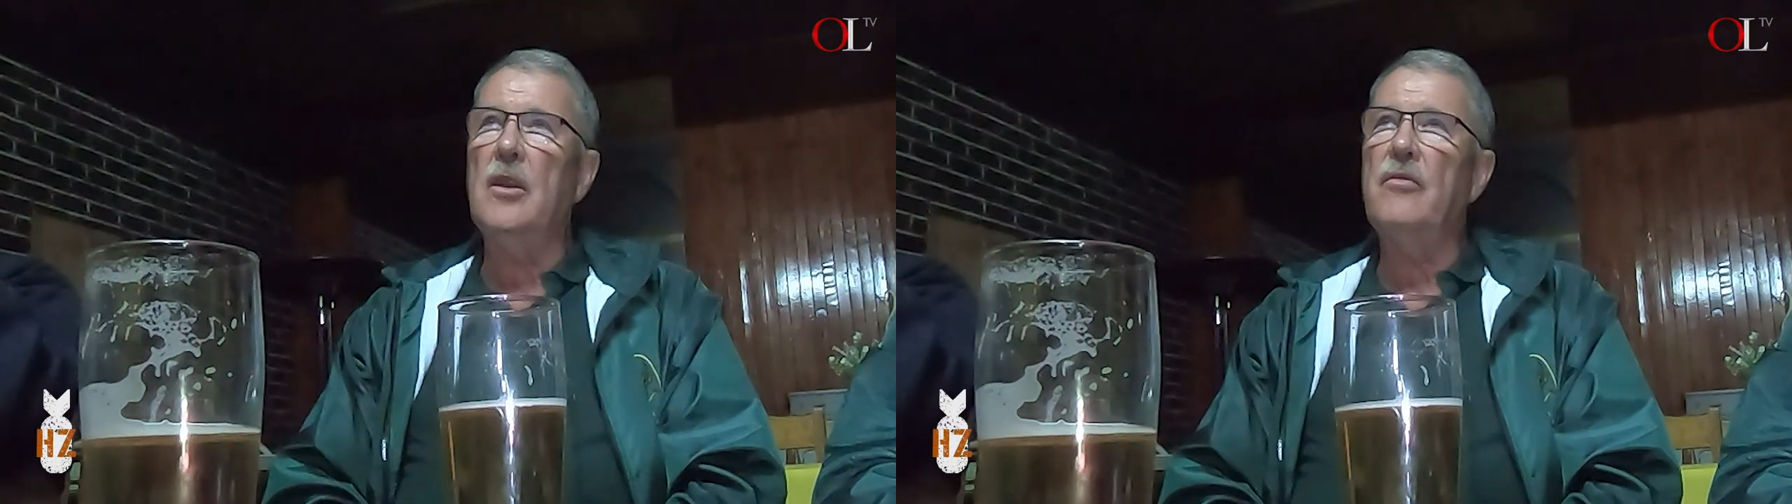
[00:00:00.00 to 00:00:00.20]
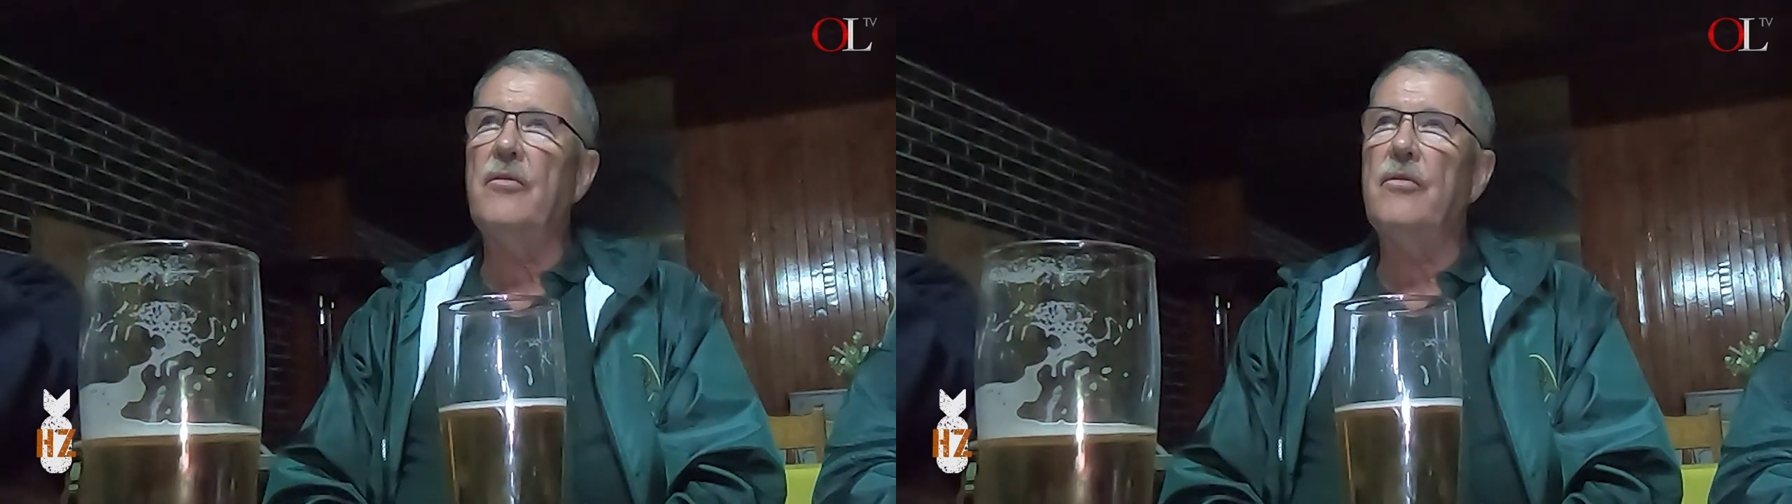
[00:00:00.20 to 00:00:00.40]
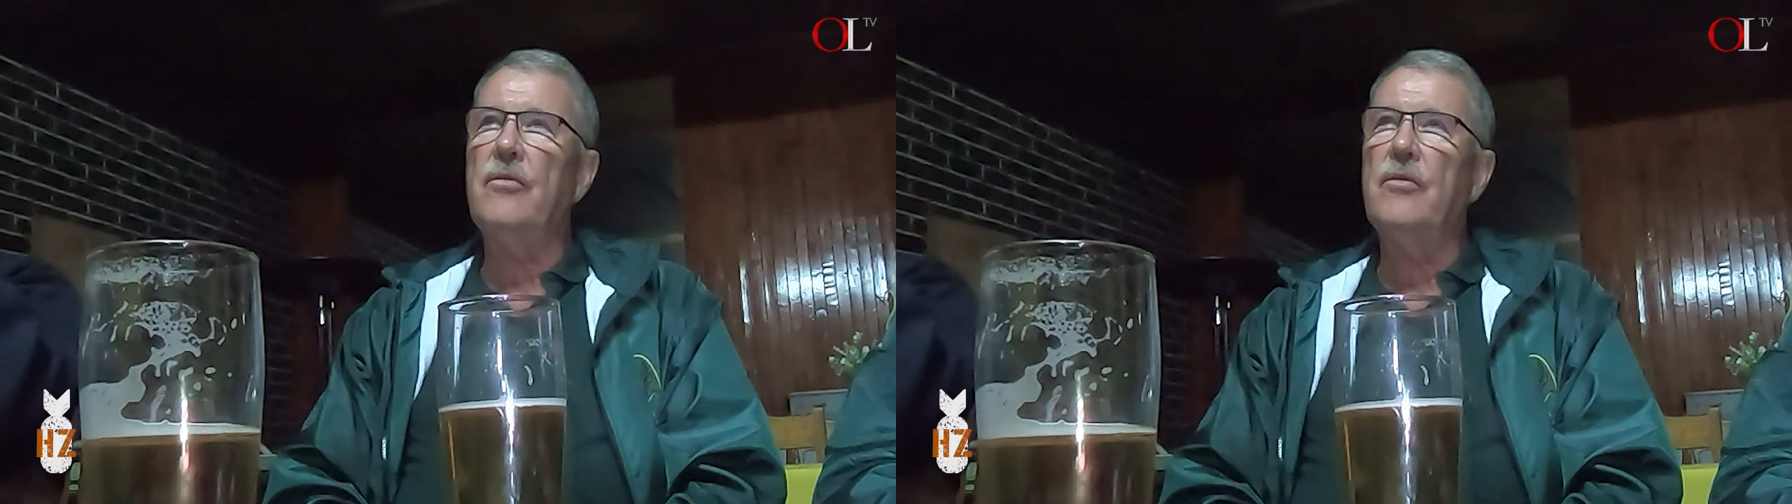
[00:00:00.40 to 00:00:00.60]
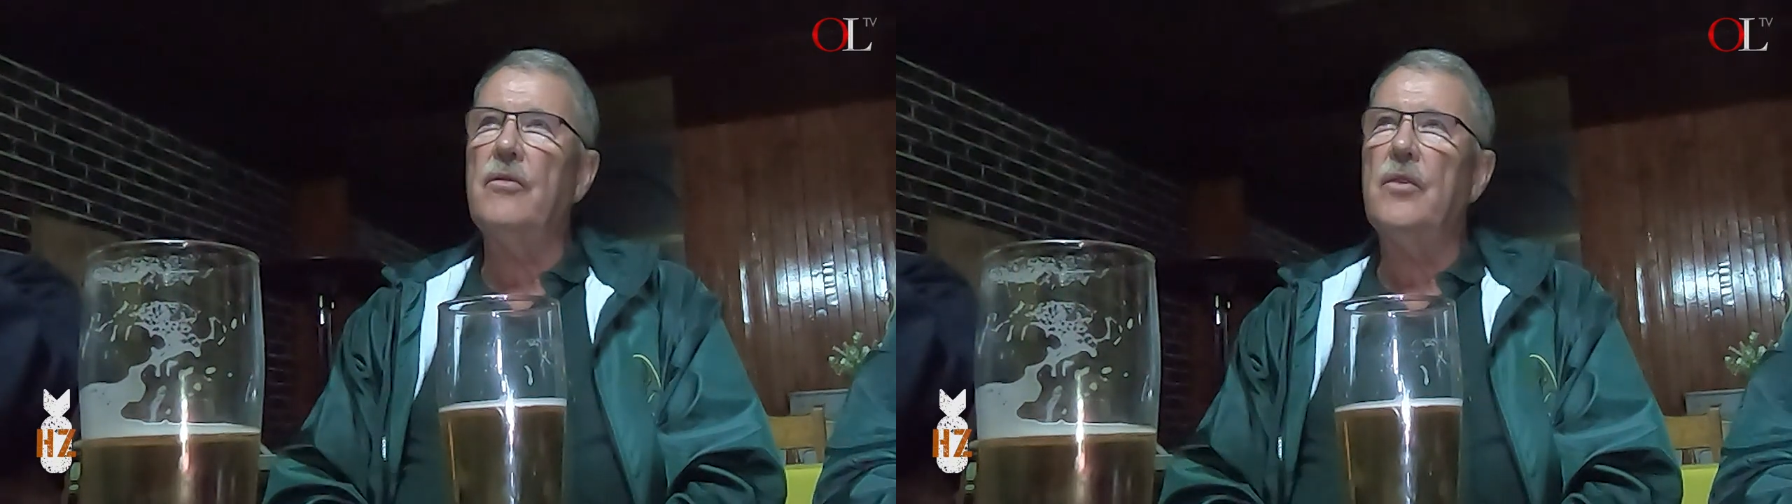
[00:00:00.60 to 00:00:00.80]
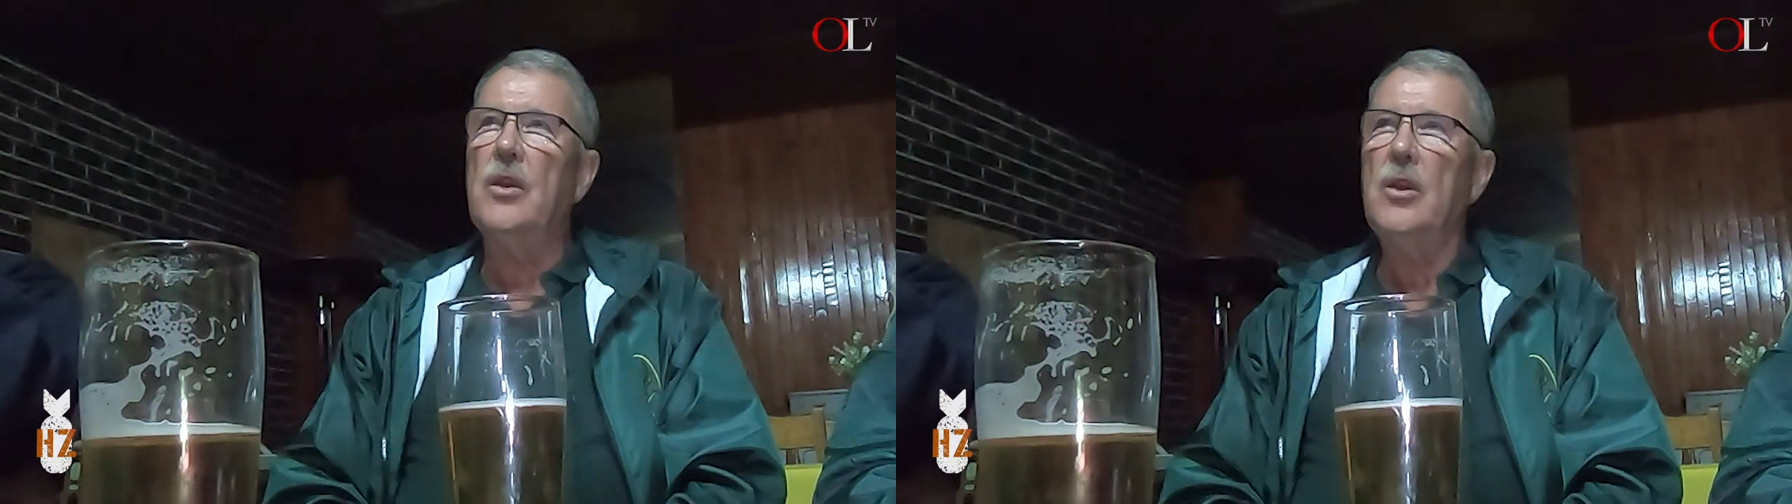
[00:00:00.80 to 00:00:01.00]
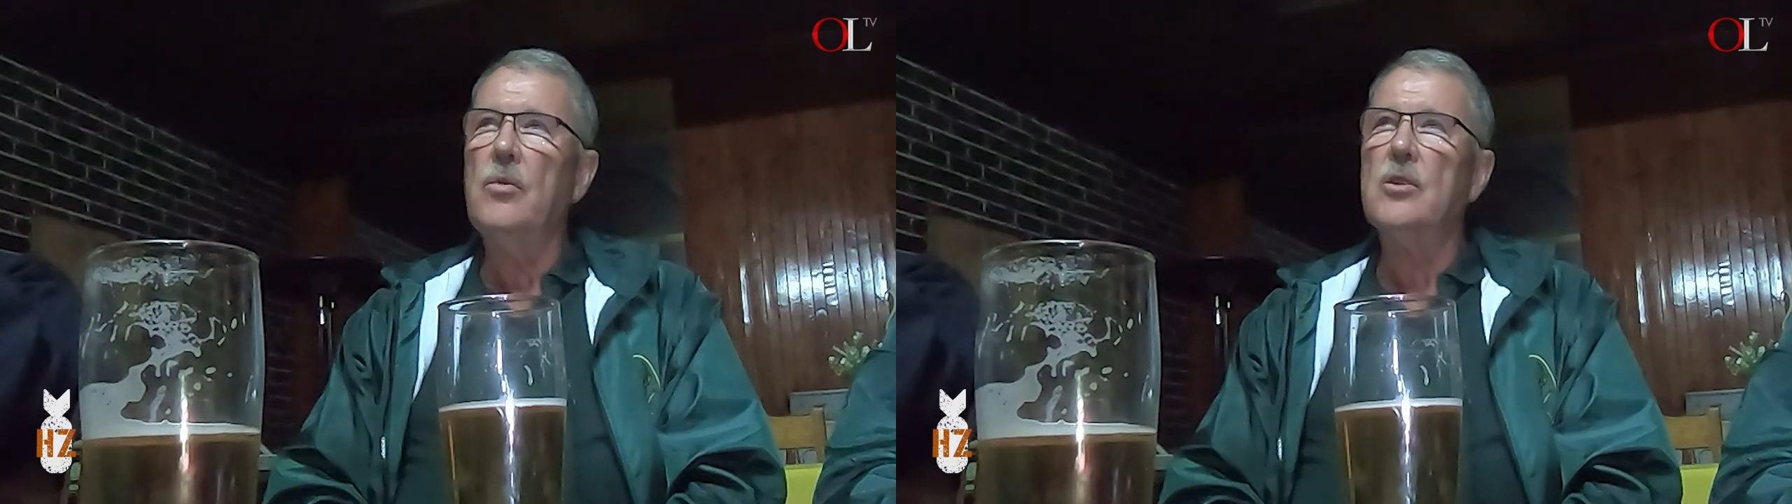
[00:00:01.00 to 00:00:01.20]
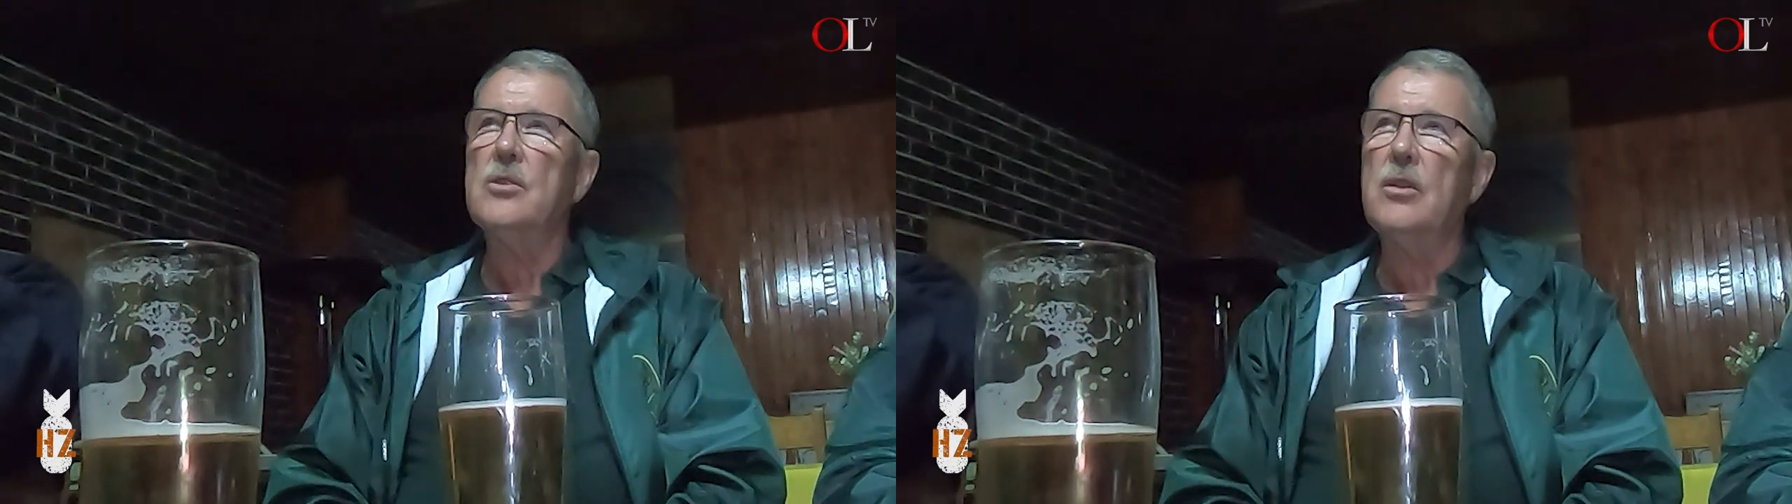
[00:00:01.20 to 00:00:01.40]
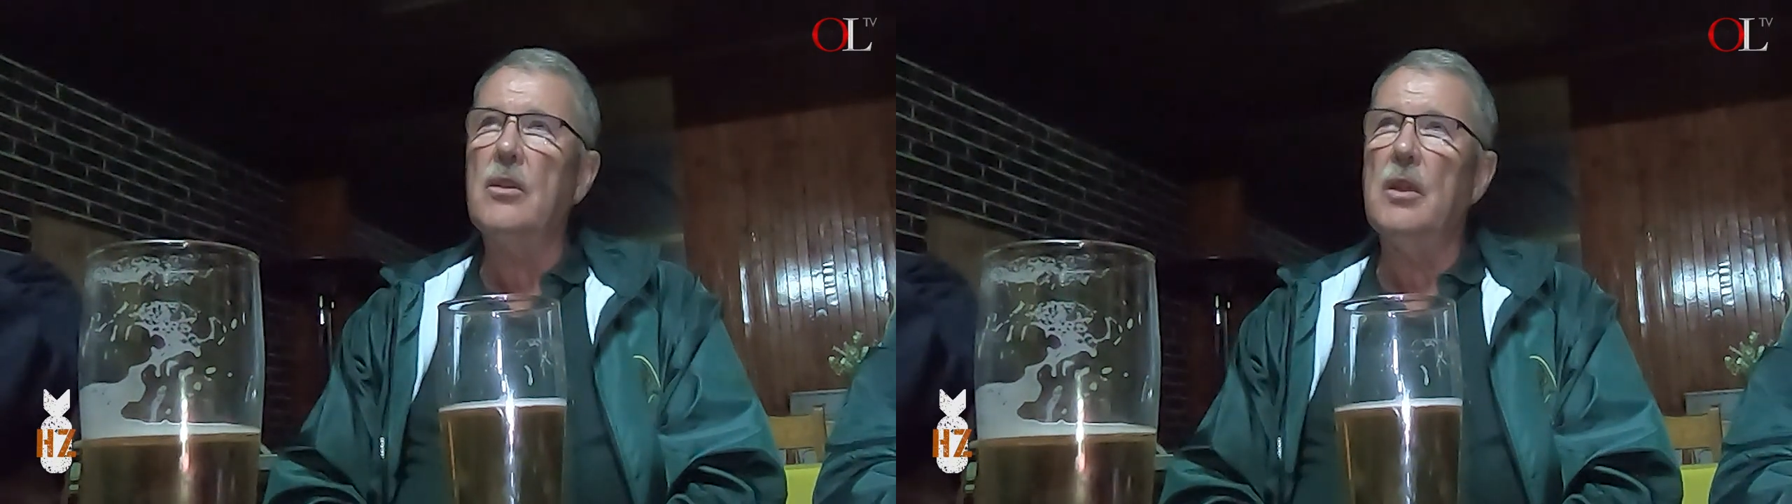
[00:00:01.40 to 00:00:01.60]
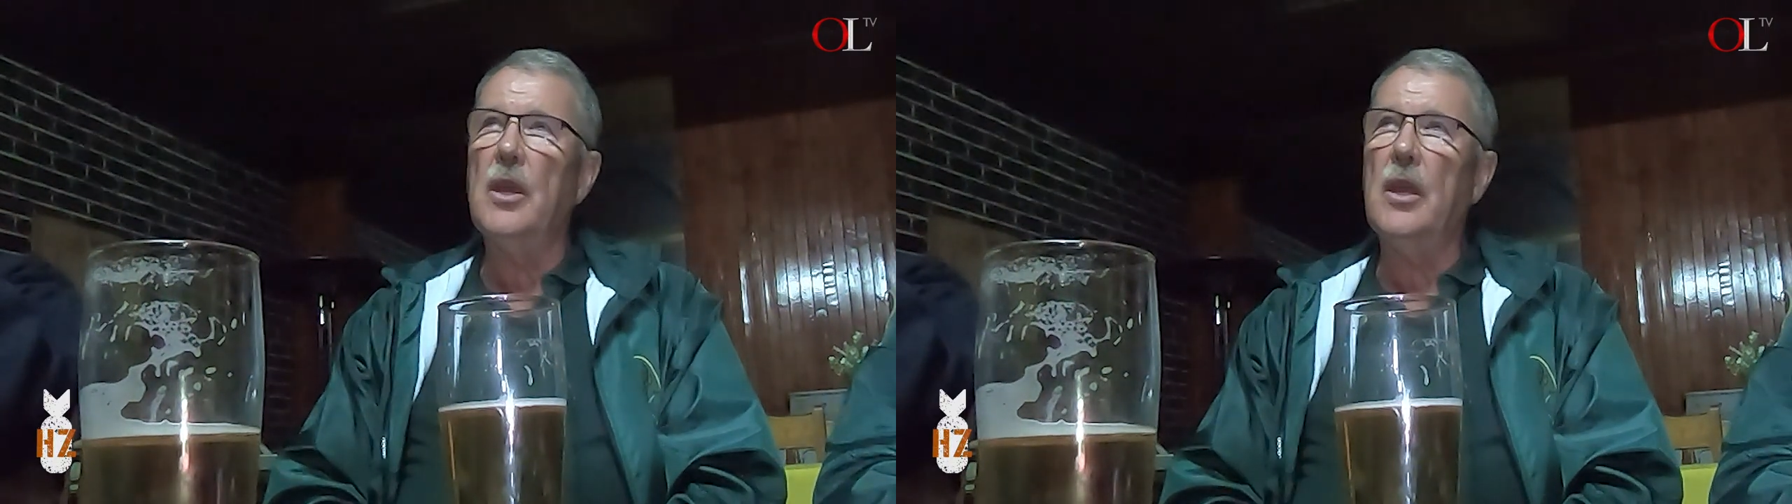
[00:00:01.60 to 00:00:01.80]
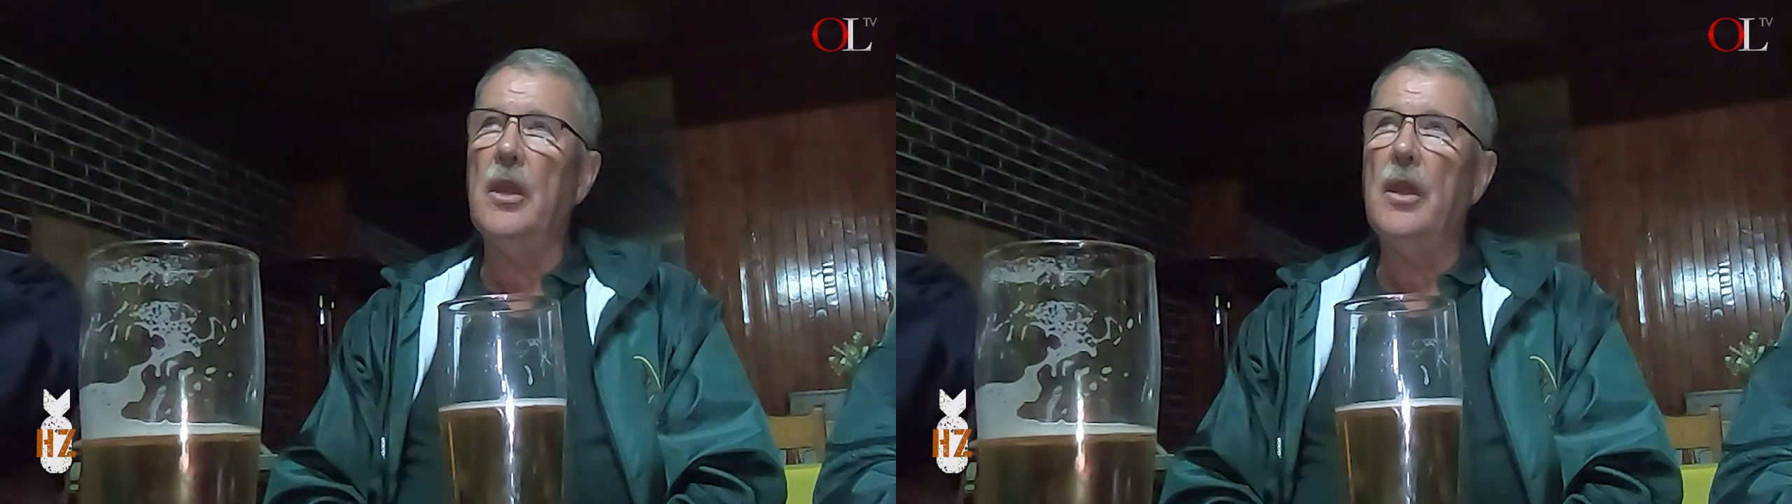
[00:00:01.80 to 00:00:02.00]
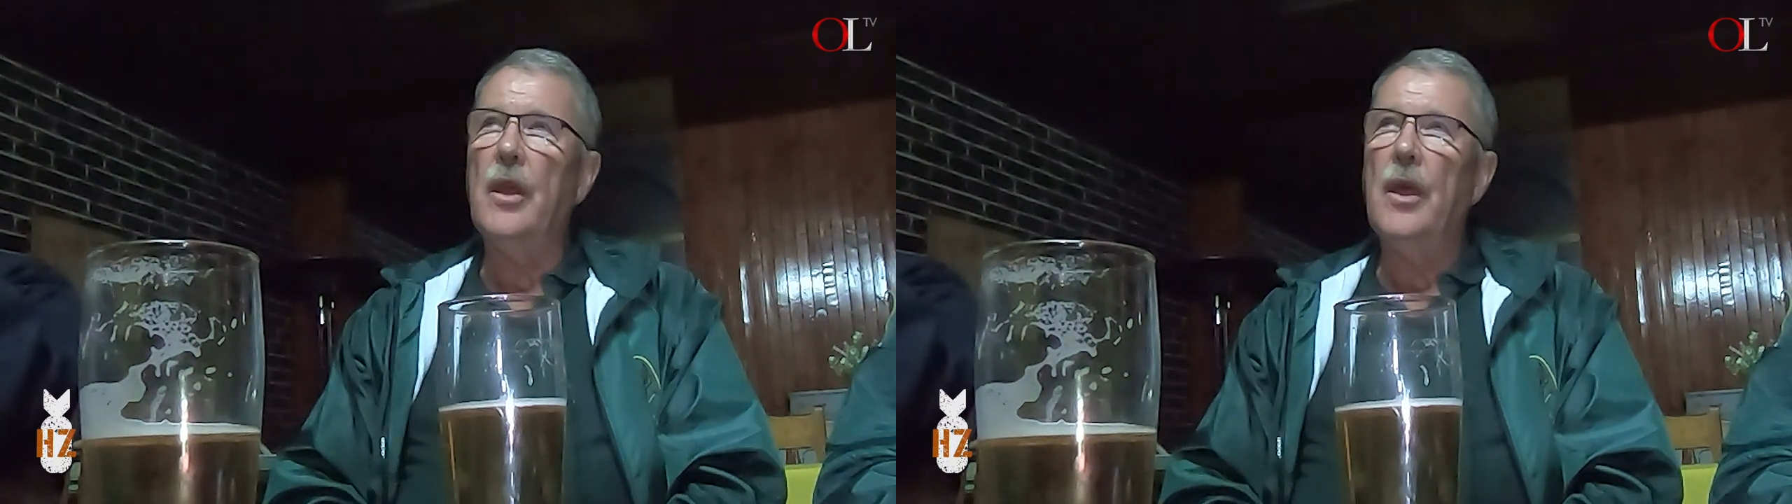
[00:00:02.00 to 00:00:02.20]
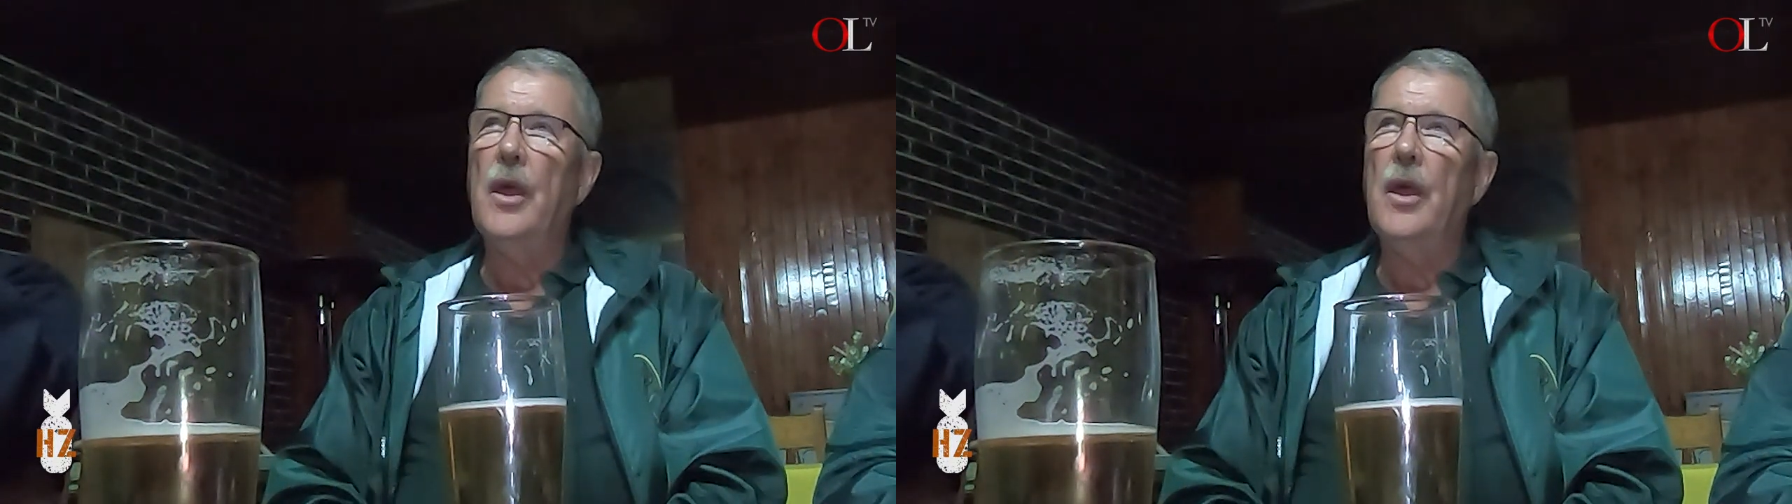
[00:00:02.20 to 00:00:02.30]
If he wasn't there,